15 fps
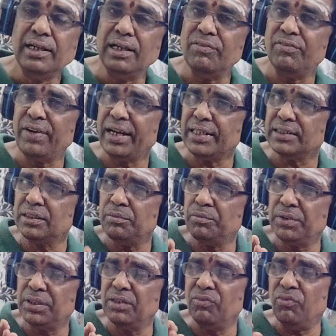In fact,
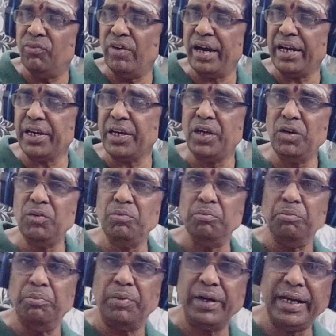some of the
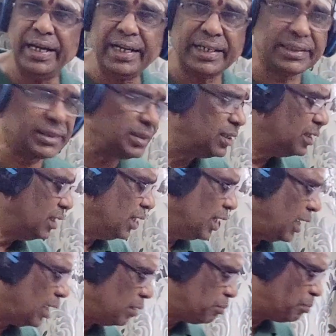vacuum brakes
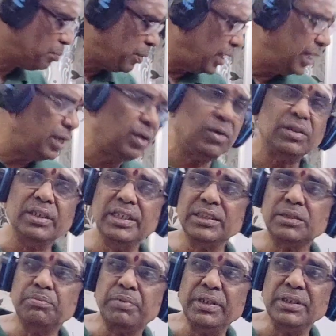apply on
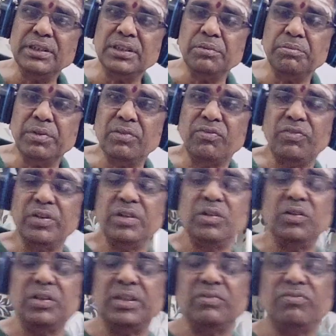this principle for
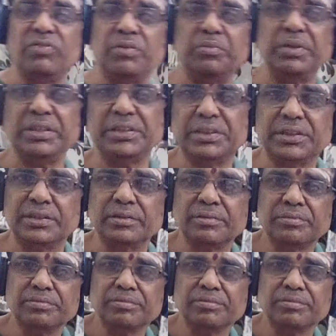your information.